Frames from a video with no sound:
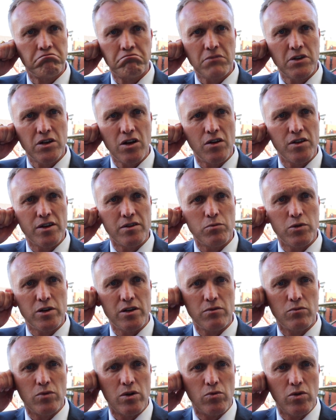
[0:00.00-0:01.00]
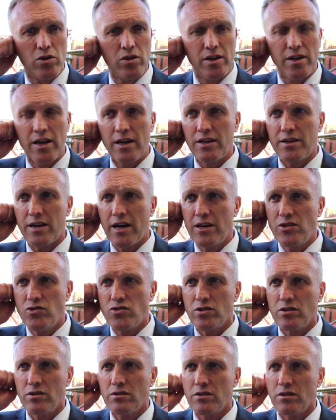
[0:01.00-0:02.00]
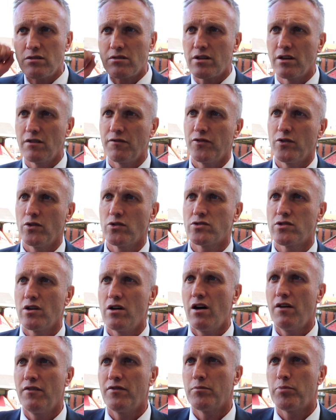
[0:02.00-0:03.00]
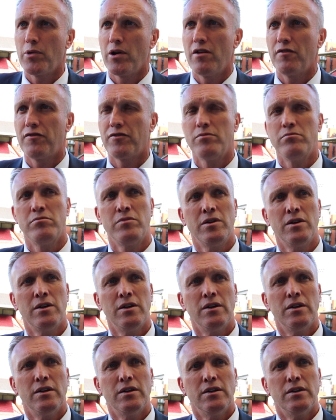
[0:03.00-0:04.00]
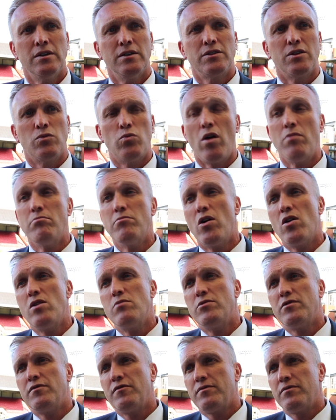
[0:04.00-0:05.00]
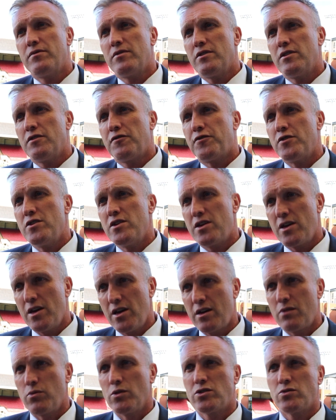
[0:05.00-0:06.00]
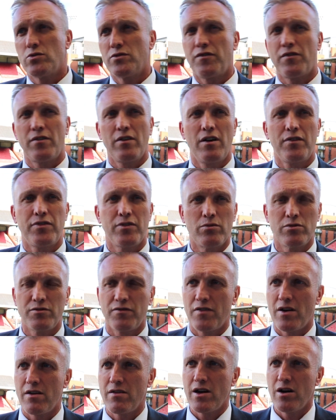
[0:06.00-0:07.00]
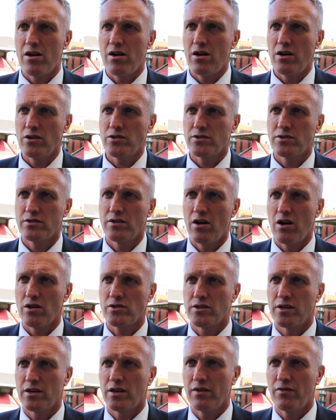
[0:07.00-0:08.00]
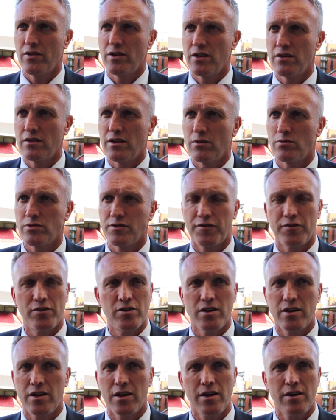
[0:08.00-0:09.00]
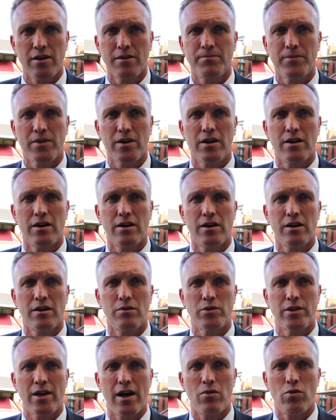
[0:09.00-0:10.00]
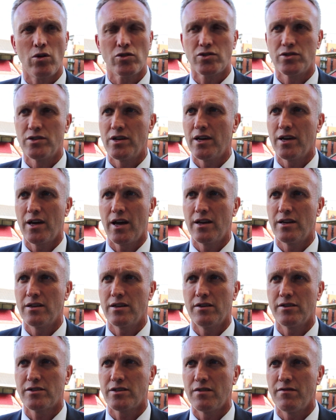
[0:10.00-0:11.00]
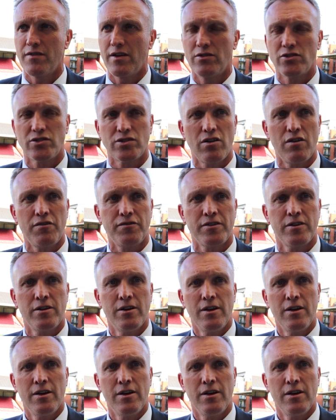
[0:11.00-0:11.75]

You know, that we weren't in any danger, didn't think, first half, apart from the one moment, the free kick, which was, I thought, was very harshly given. I didn't think it was a free kick. Without watching it again, it did seem very soft.